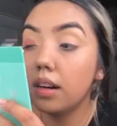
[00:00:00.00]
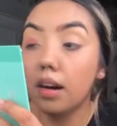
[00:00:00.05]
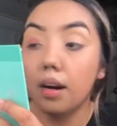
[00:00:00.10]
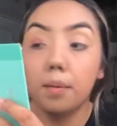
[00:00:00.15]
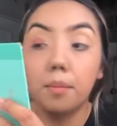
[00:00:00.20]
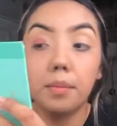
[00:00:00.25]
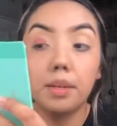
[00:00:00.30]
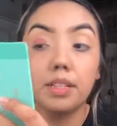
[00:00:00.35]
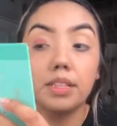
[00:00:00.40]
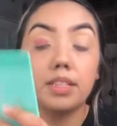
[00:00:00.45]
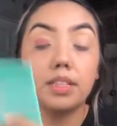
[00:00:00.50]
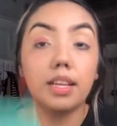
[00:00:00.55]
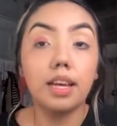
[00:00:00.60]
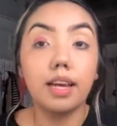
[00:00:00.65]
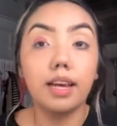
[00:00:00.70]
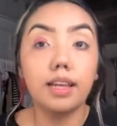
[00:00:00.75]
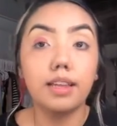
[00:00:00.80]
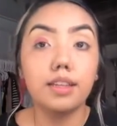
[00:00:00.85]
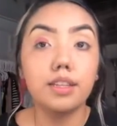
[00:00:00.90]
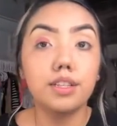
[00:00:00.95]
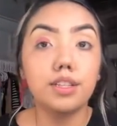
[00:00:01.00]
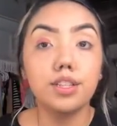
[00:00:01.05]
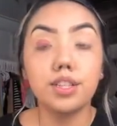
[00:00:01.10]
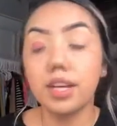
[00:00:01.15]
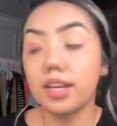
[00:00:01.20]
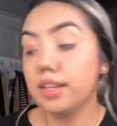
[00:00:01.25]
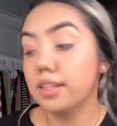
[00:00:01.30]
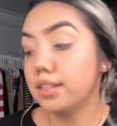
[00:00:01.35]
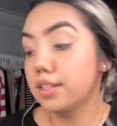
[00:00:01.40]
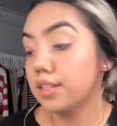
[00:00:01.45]
I must say the
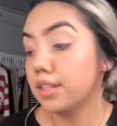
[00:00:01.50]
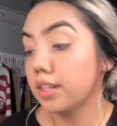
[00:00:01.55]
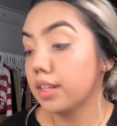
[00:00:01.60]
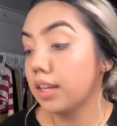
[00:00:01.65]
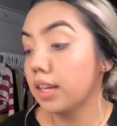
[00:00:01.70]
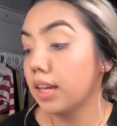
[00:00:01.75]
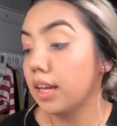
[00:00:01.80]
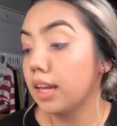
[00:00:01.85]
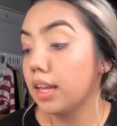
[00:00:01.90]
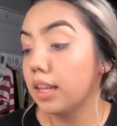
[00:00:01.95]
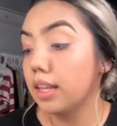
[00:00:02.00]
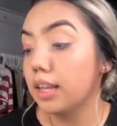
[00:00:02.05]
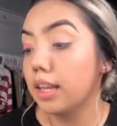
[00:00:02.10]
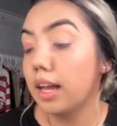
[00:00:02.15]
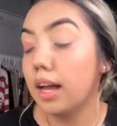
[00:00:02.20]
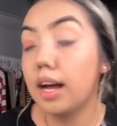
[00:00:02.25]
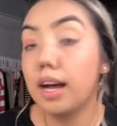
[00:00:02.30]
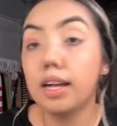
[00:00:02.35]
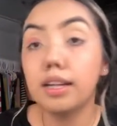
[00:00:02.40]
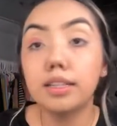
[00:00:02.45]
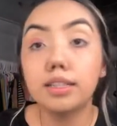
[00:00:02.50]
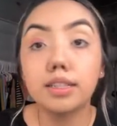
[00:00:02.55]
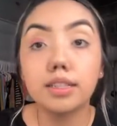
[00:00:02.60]
shade is looking a lot